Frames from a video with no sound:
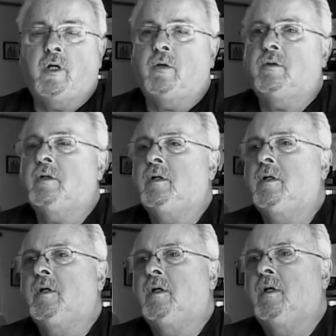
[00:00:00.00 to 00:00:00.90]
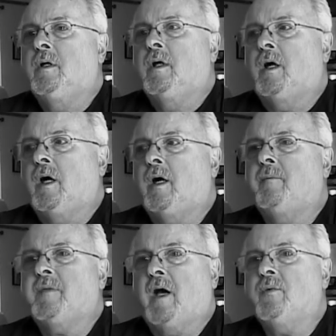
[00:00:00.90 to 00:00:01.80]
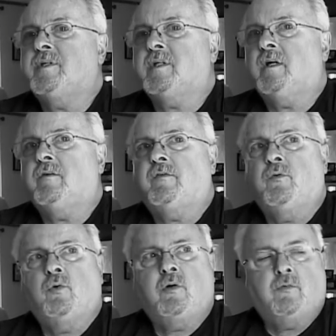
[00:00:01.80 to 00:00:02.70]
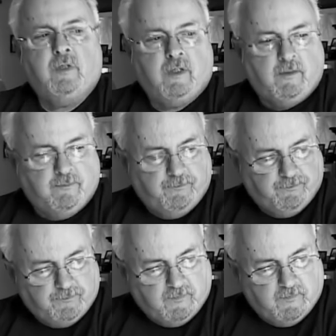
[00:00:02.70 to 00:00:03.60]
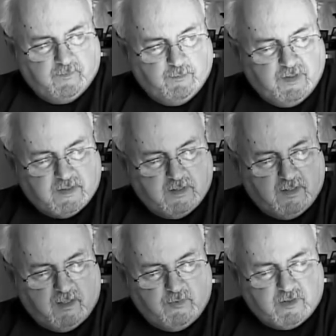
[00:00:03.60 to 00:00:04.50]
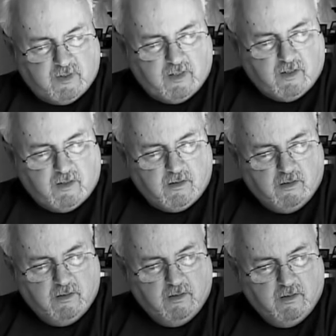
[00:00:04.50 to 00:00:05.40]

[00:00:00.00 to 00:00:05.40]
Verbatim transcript: How no. long were you in Germany? Uh, I was there for. Um, let me see. I was there.